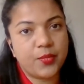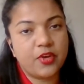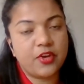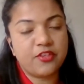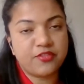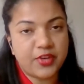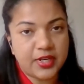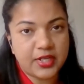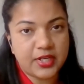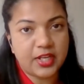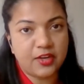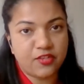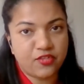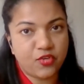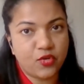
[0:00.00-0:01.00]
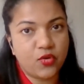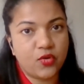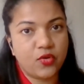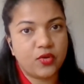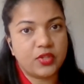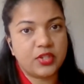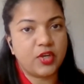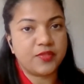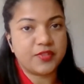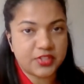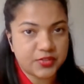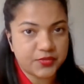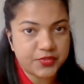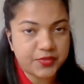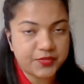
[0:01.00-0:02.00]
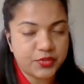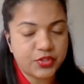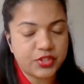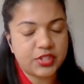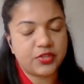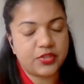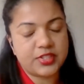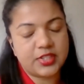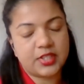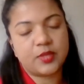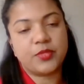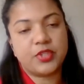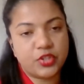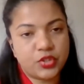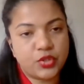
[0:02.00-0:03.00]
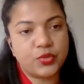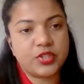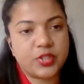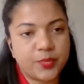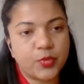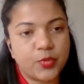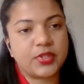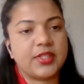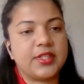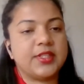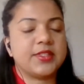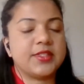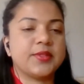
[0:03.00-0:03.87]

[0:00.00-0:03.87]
funding for the Office of Refugee and Resettlement to support these.